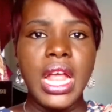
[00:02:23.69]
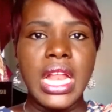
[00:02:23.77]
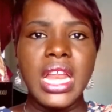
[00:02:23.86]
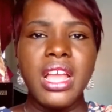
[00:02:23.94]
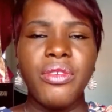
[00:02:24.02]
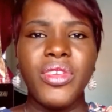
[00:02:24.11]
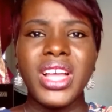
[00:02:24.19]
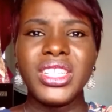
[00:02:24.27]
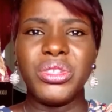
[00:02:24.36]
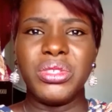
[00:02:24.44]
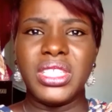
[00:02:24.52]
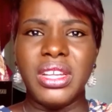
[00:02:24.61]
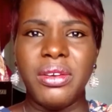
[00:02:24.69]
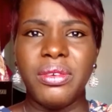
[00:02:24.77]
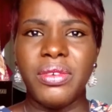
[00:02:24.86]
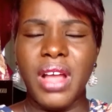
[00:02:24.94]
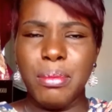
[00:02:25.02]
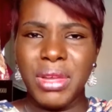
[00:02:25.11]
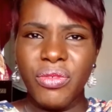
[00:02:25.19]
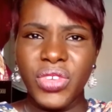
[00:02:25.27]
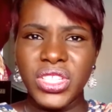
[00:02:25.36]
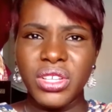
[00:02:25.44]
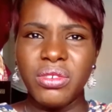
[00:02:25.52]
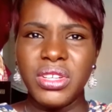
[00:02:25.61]
Now, if you ask yourself, am I
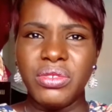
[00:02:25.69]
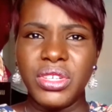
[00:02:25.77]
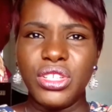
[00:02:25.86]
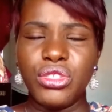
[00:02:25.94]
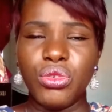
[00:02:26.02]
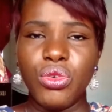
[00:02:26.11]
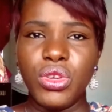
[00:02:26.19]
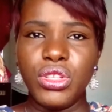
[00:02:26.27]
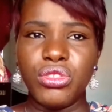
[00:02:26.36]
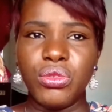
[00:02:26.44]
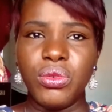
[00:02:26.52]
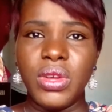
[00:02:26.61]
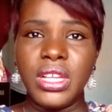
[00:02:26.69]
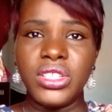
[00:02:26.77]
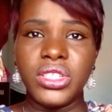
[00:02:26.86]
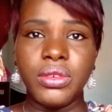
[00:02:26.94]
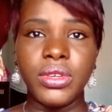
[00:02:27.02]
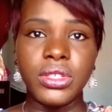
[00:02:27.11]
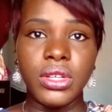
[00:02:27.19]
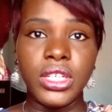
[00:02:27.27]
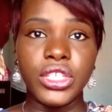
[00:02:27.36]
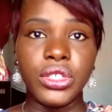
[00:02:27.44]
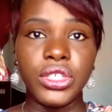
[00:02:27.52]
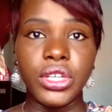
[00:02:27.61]
physically ready to go into a serious
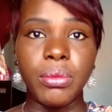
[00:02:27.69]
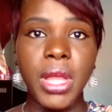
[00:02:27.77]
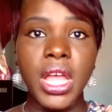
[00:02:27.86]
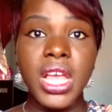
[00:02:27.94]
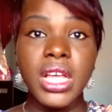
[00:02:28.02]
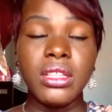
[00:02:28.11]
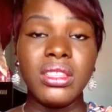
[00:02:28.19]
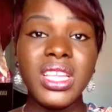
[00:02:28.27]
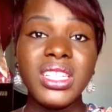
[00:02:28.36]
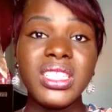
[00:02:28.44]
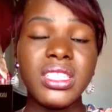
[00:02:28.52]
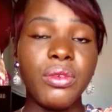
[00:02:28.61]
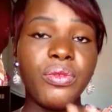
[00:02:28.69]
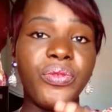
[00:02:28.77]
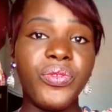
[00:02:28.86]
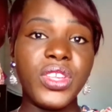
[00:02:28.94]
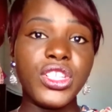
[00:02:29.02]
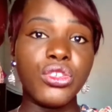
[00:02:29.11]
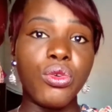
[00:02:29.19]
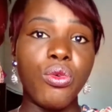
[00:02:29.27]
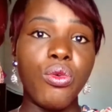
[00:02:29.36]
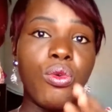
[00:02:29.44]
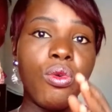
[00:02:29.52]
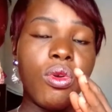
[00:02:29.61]
relationship? This
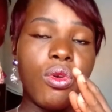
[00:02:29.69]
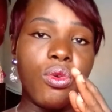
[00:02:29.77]
physical